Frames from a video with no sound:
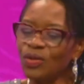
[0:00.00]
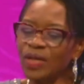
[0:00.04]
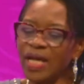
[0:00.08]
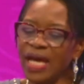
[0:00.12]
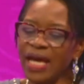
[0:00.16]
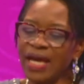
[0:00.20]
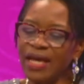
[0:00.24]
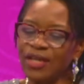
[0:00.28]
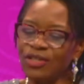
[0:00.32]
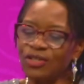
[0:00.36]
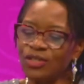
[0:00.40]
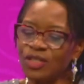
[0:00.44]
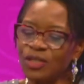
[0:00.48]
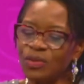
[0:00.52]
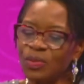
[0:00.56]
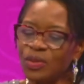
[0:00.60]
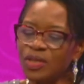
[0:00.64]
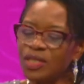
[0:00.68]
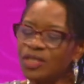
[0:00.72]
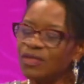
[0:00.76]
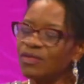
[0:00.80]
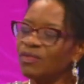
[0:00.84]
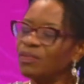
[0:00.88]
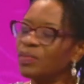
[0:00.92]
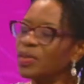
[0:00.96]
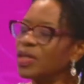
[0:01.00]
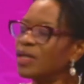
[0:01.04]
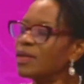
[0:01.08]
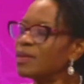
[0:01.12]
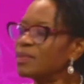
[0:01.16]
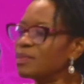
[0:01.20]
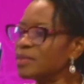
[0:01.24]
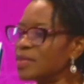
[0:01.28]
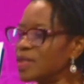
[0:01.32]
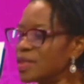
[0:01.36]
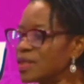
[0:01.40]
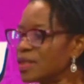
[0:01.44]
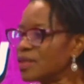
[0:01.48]
age just because you've
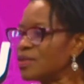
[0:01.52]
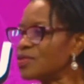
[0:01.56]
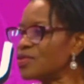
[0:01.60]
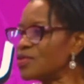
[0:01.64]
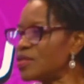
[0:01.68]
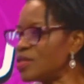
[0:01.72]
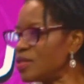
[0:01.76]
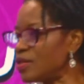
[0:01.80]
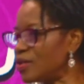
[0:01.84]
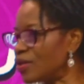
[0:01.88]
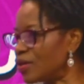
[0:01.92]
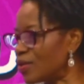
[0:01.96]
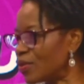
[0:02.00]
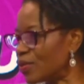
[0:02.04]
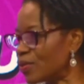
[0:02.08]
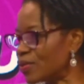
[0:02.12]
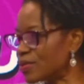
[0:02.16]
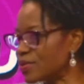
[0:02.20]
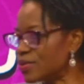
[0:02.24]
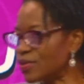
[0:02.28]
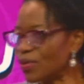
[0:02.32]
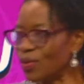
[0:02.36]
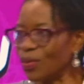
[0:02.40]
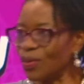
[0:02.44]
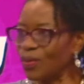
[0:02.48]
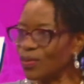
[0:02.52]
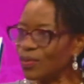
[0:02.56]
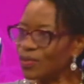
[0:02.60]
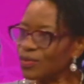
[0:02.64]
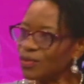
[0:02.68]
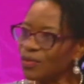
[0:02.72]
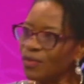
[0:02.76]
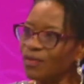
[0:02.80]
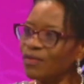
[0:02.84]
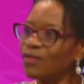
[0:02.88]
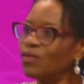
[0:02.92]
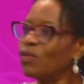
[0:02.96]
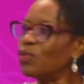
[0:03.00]
become 60 years old
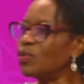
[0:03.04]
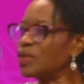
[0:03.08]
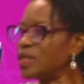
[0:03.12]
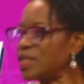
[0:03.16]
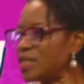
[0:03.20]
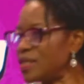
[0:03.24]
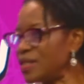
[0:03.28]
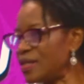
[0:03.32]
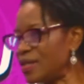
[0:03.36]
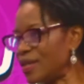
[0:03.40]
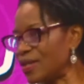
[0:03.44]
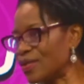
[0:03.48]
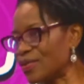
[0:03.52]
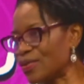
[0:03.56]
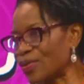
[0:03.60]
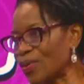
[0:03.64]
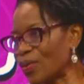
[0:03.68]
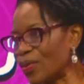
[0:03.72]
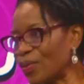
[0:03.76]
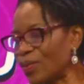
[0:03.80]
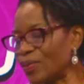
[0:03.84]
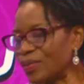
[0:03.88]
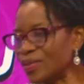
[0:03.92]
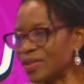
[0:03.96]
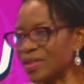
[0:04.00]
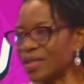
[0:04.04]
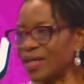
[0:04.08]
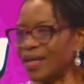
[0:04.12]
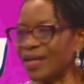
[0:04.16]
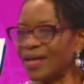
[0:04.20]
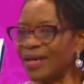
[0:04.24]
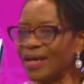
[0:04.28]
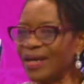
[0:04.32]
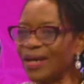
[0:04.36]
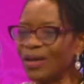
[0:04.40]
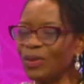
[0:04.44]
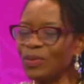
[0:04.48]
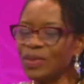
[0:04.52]
or 40 years old.
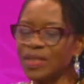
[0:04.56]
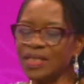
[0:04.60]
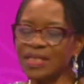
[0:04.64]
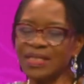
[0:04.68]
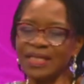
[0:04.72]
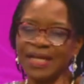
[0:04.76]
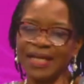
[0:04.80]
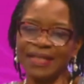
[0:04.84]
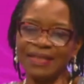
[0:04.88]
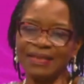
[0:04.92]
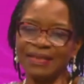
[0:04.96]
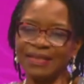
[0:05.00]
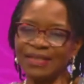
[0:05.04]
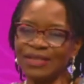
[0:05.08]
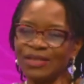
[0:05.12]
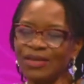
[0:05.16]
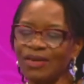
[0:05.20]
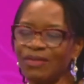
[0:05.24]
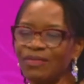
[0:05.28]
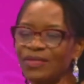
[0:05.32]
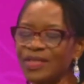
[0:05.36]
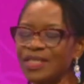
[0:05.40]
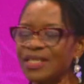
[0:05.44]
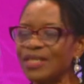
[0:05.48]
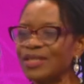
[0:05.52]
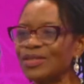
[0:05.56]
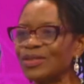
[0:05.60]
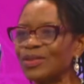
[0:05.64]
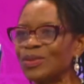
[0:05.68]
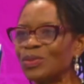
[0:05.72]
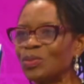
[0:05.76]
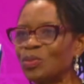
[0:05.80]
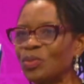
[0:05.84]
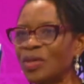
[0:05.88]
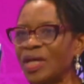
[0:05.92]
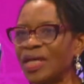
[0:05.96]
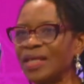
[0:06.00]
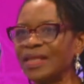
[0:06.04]
I always start this
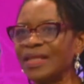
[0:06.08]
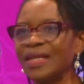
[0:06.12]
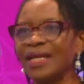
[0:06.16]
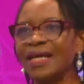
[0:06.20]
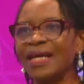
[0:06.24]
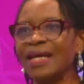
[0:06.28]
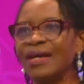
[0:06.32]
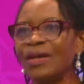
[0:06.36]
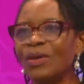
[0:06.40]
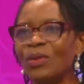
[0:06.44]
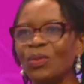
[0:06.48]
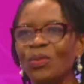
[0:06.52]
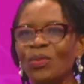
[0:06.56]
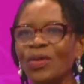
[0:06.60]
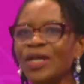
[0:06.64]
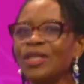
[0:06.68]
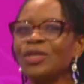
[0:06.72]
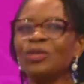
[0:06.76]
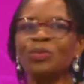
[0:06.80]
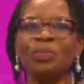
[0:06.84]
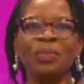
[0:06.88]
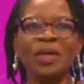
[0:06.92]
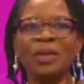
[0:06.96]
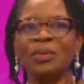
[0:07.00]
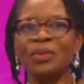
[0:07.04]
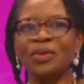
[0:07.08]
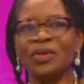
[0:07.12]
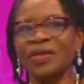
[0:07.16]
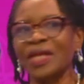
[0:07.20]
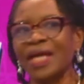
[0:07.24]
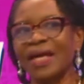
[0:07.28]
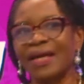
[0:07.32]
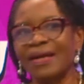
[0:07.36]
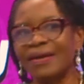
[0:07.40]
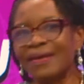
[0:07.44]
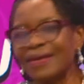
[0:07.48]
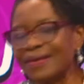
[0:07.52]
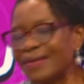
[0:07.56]
conversation with, when do people
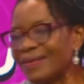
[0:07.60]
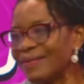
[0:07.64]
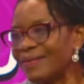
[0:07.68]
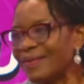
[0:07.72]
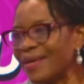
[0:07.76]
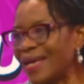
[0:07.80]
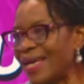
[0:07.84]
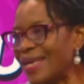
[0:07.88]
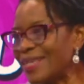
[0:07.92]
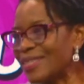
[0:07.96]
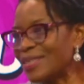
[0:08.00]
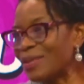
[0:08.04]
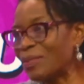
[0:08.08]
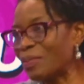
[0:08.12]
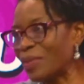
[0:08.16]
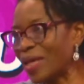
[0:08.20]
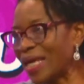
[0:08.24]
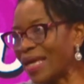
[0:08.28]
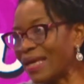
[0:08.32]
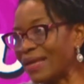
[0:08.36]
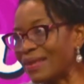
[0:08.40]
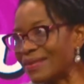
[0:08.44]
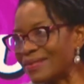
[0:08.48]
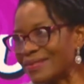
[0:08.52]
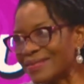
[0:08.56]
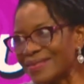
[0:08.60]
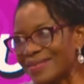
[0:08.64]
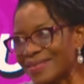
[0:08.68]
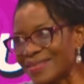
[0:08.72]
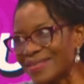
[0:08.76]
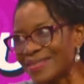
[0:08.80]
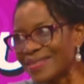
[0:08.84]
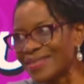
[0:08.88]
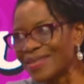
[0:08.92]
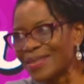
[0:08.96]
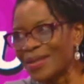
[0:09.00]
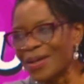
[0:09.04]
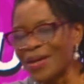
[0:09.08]
think aging begins?
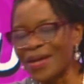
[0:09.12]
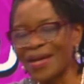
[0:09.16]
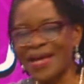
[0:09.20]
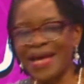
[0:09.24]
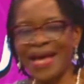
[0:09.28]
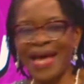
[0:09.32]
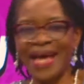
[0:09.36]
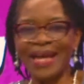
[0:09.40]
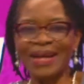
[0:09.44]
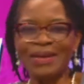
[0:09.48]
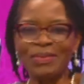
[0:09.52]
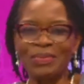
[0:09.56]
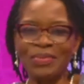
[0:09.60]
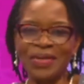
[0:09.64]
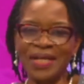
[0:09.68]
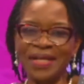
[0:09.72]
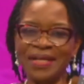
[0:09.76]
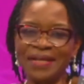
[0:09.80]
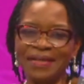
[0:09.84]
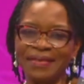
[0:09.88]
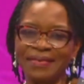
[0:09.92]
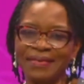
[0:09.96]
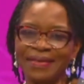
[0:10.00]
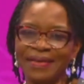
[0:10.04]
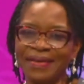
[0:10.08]
And I've been in